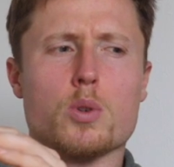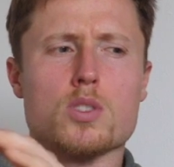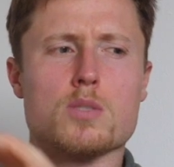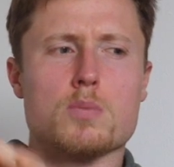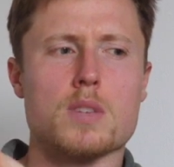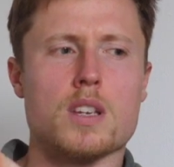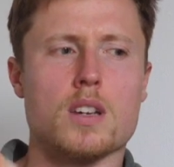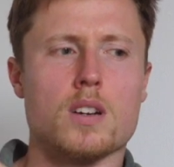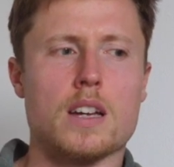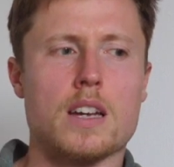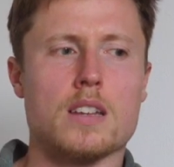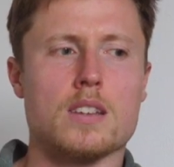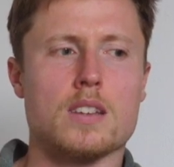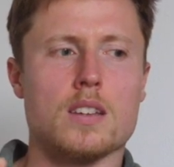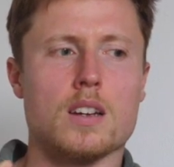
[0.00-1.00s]
puts me
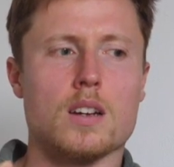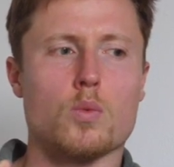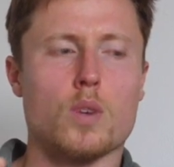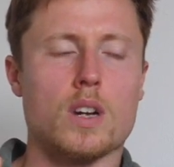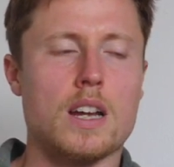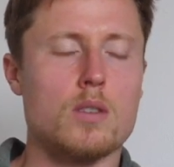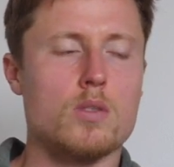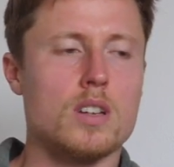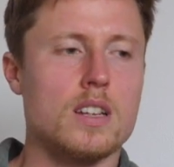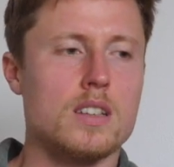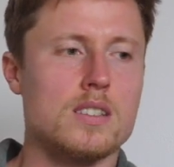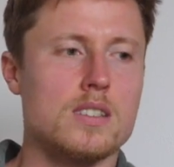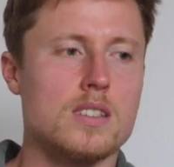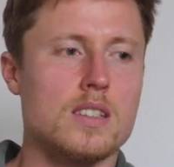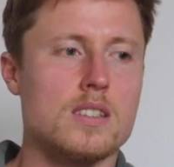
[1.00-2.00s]
at
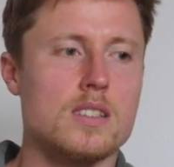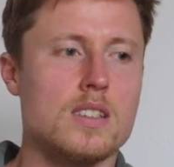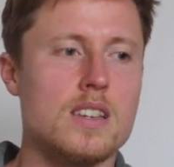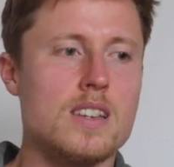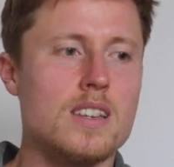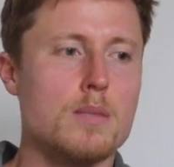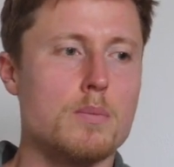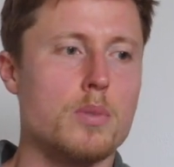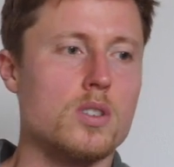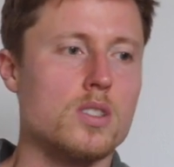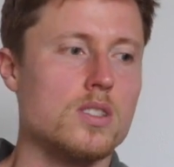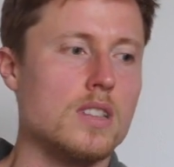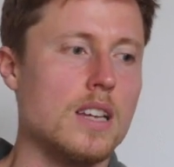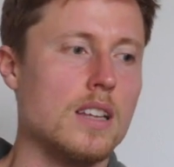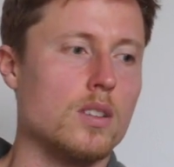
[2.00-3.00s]

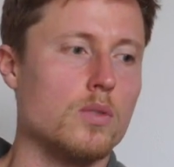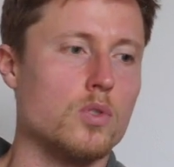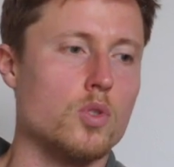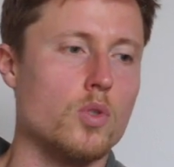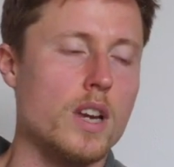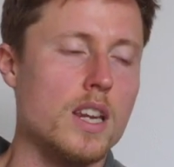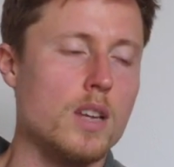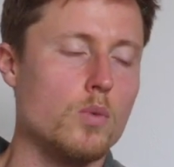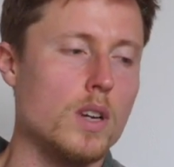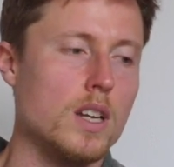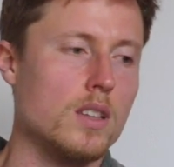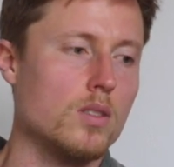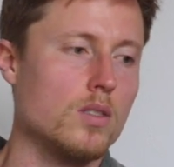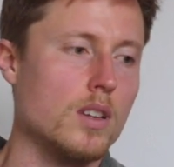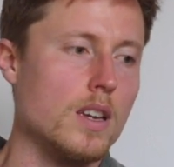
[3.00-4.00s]
116% of training
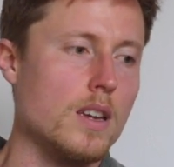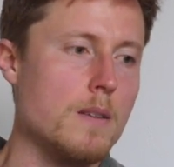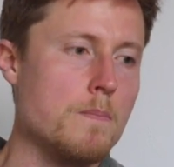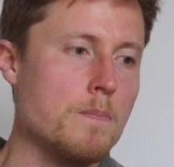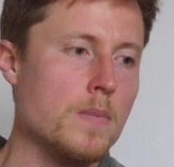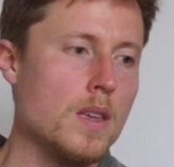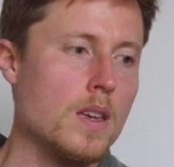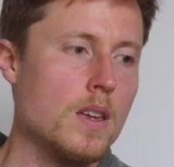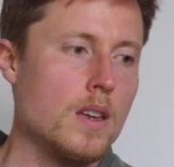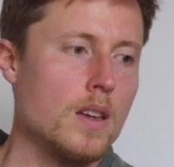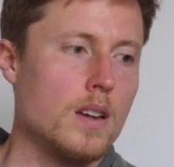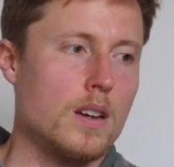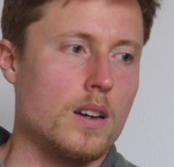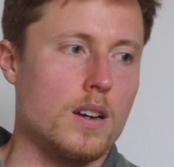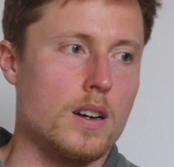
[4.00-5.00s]
weight today.
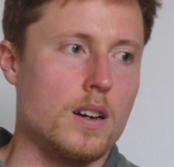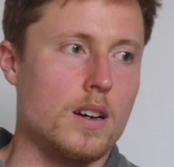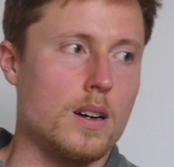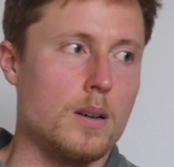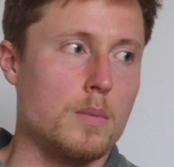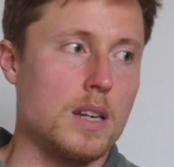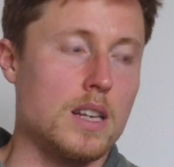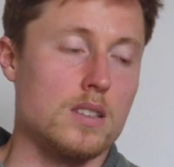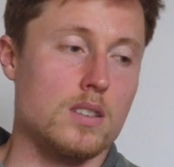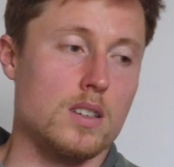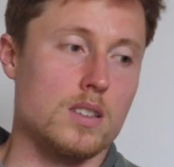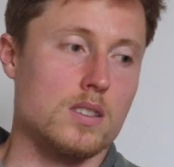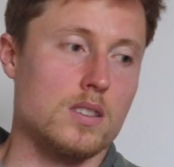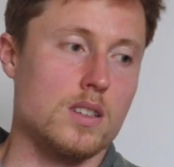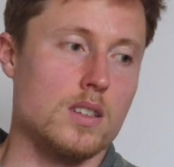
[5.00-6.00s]
And as you
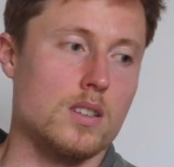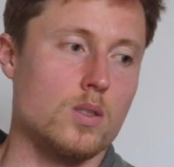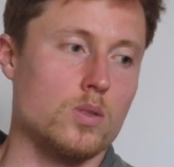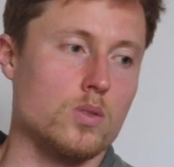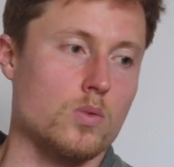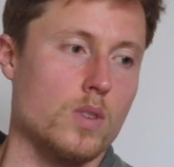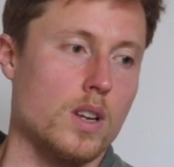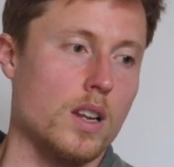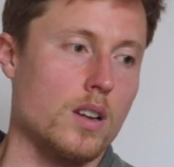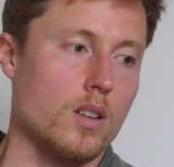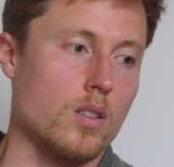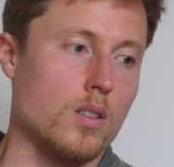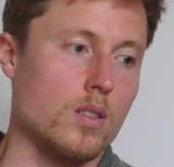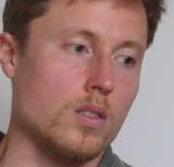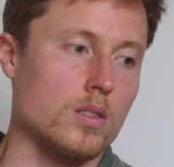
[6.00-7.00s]
can see, it goes really
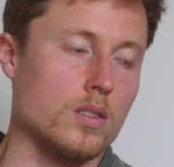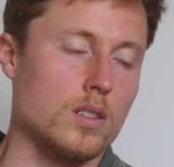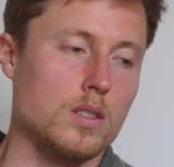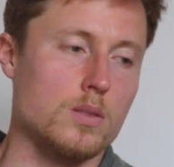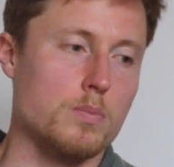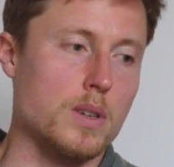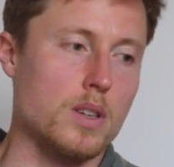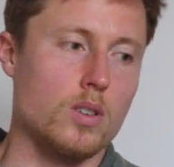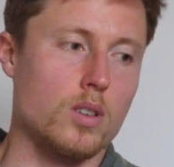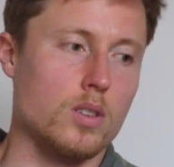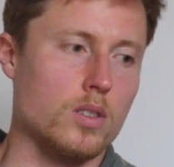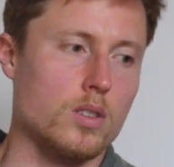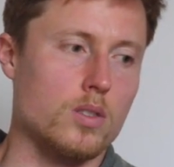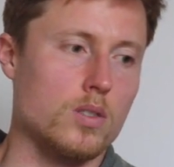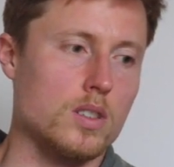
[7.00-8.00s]
long. It's
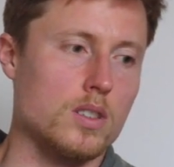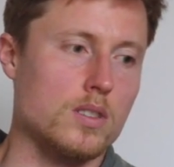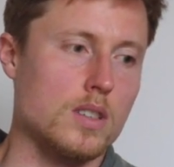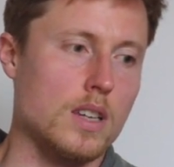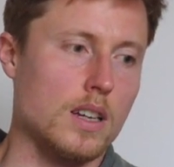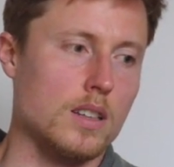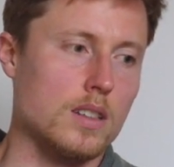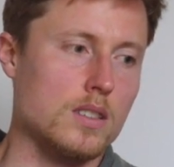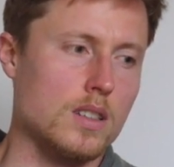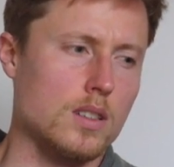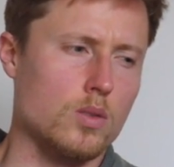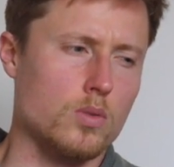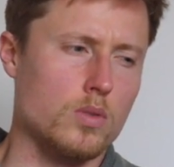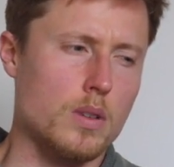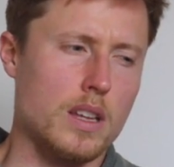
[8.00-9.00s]
beyond 30 seconds. I
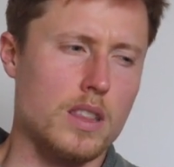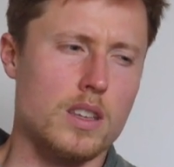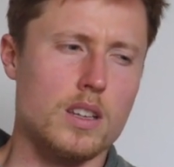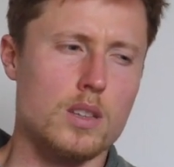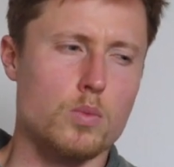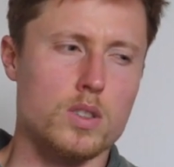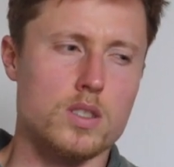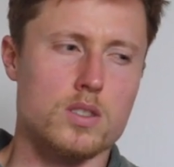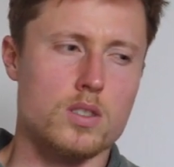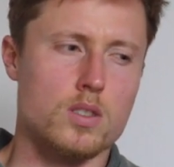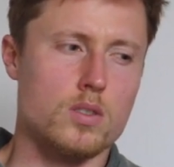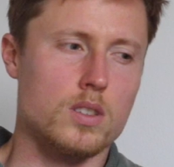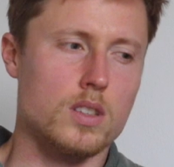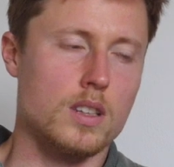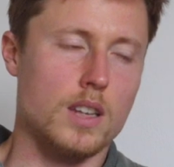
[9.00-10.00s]
think it was
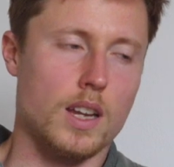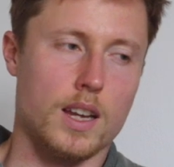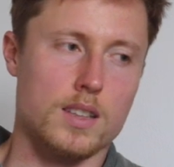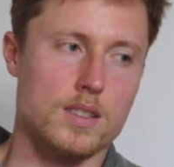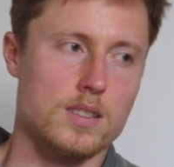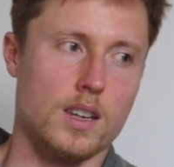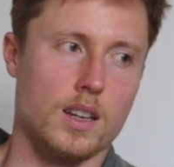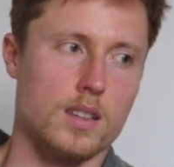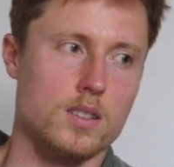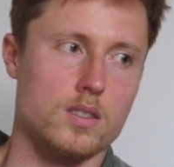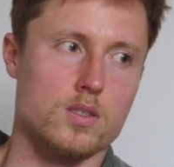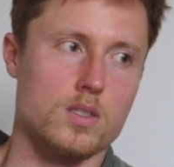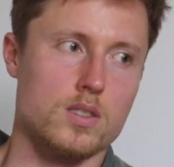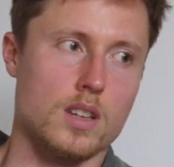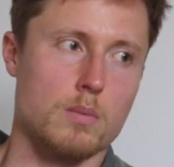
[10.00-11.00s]
39 seconds
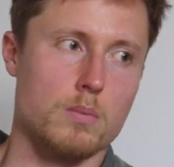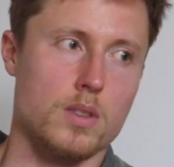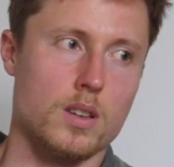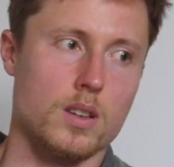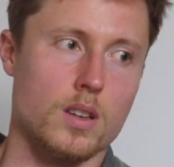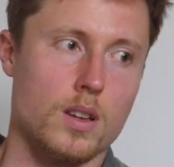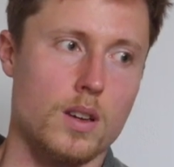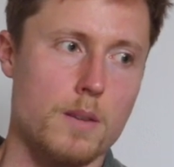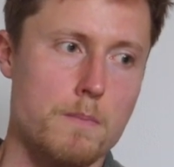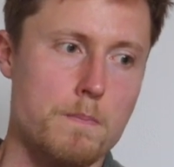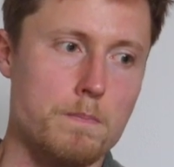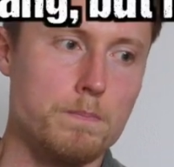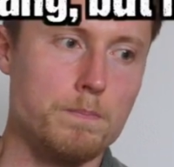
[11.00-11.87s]
or something, yeah.